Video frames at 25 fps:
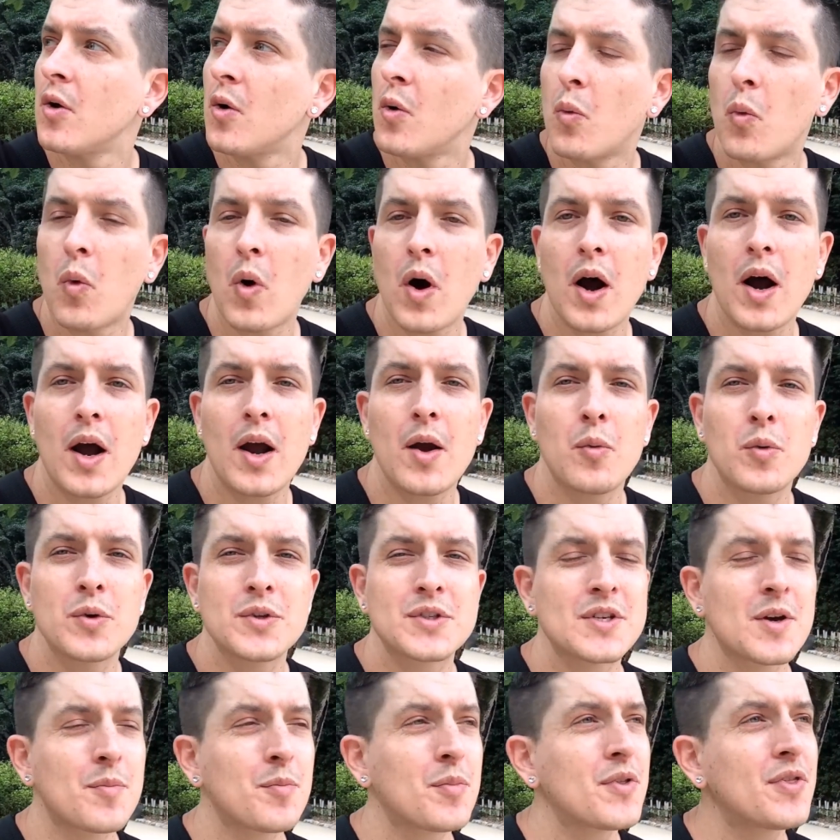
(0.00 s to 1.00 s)
why,
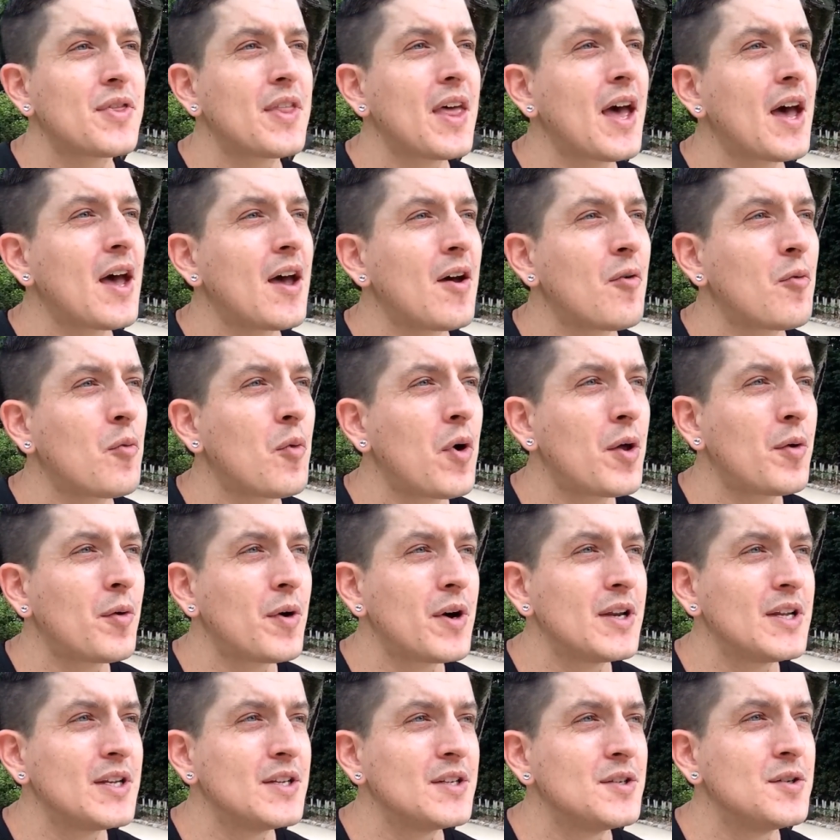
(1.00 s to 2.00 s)
what's up with that, why do
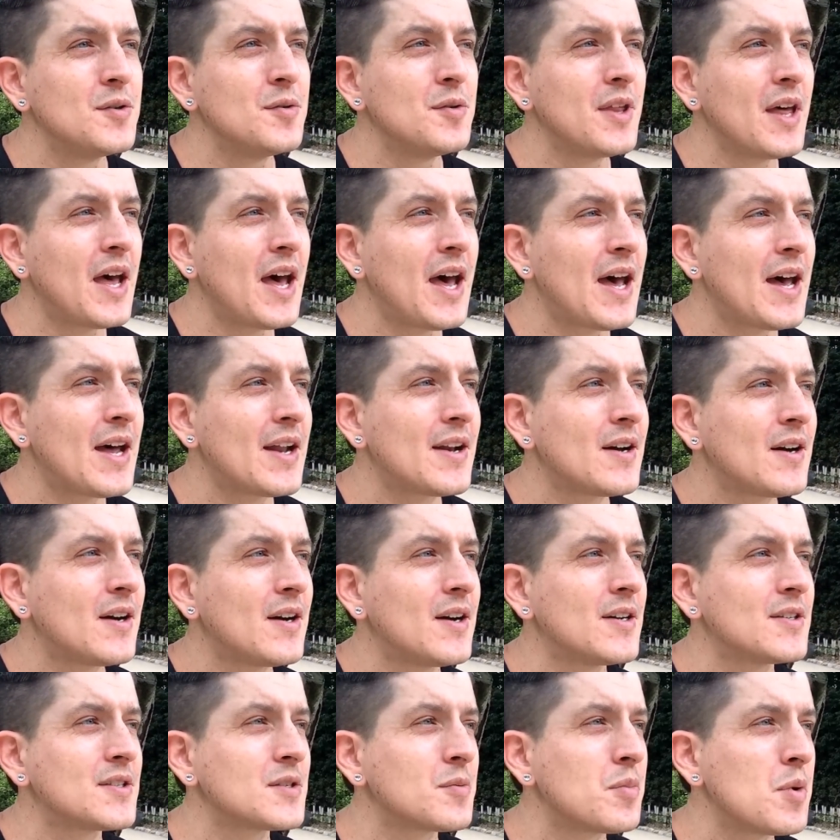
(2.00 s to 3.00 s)
I need to do that?
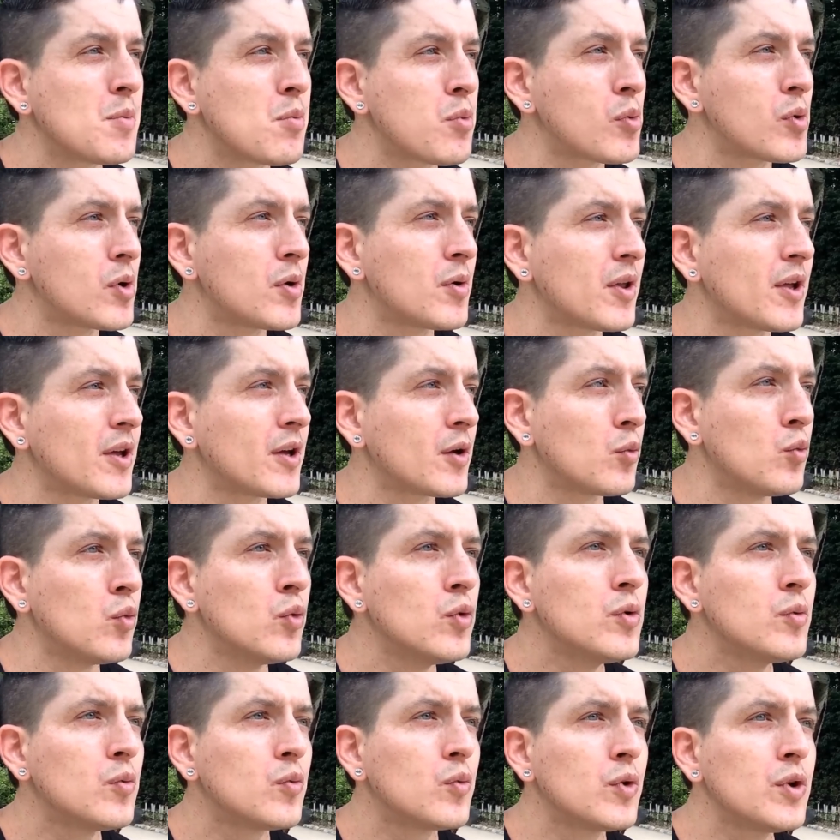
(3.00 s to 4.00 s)
Some people were like,
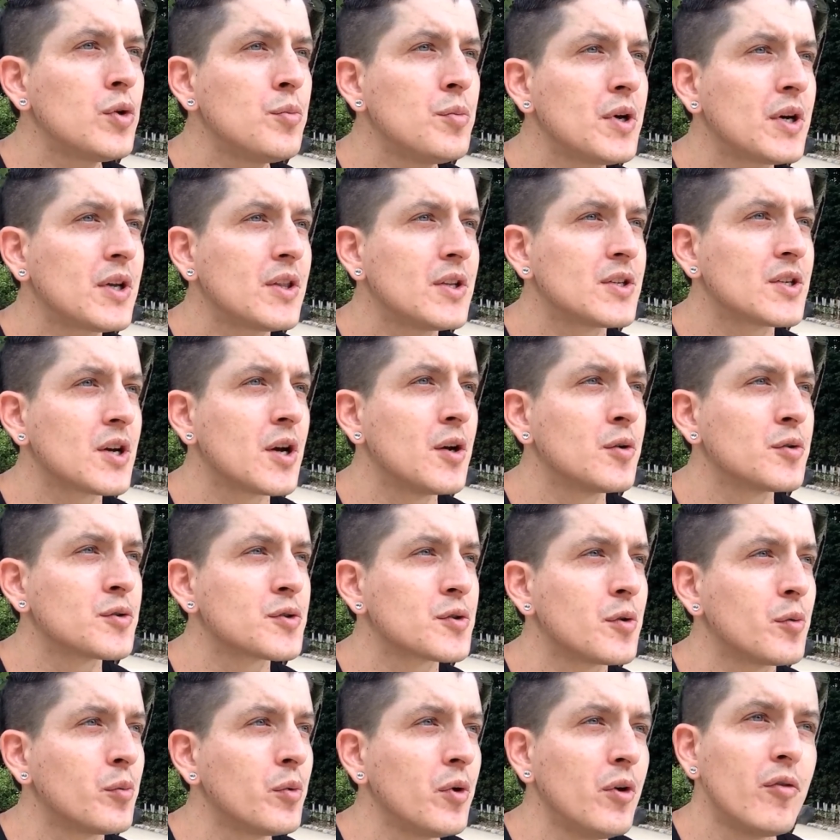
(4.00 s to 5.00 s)
what are you making the title
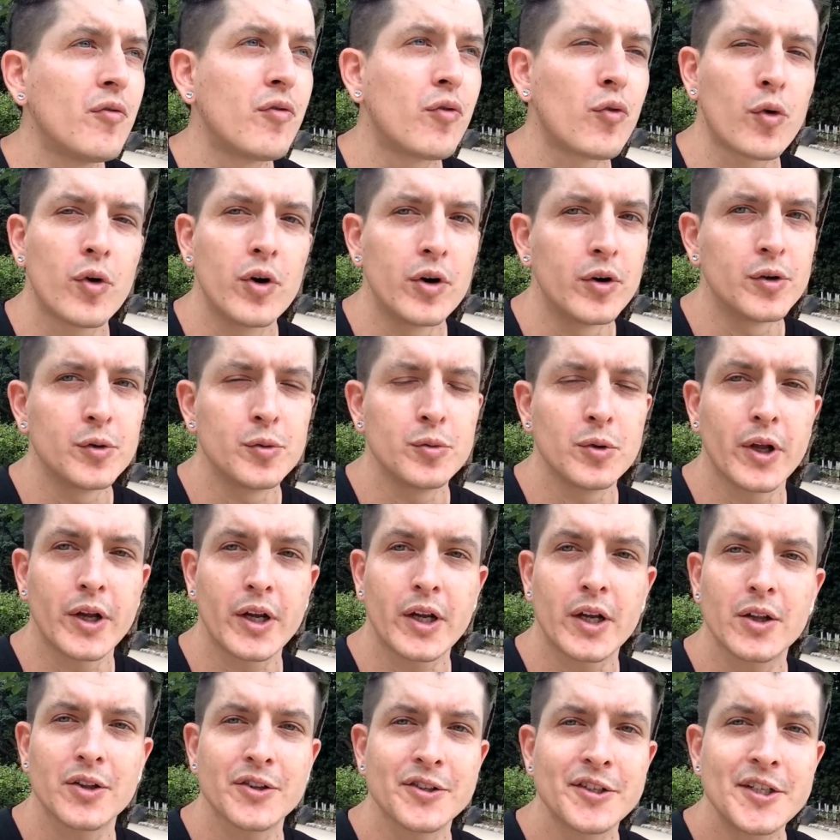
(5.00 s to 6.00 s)
so weird for? Are you
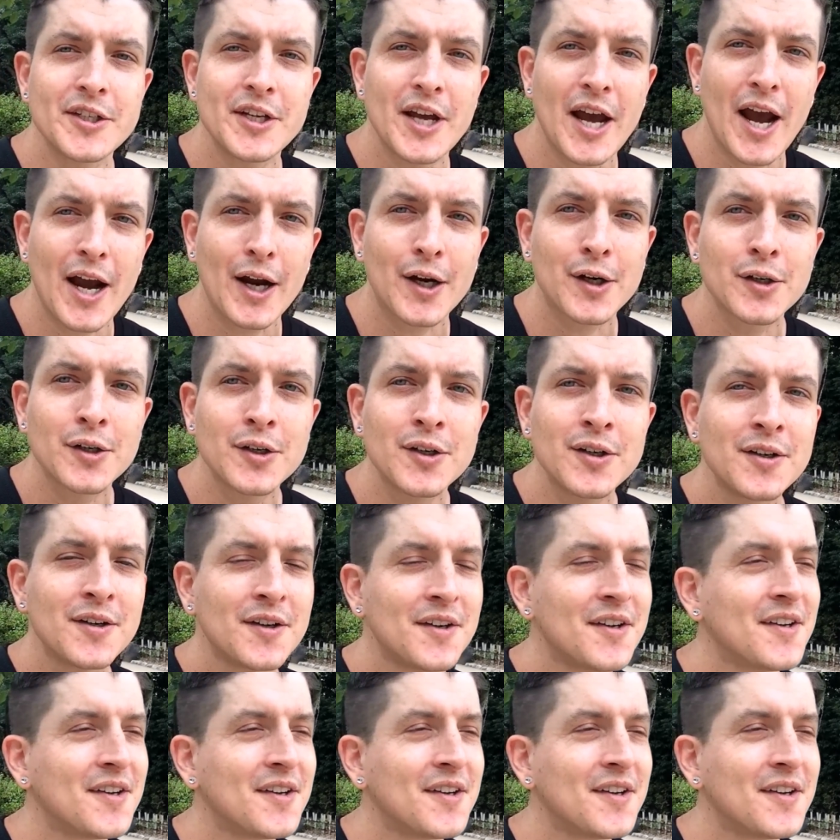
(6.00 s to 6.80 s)
like elite hacker?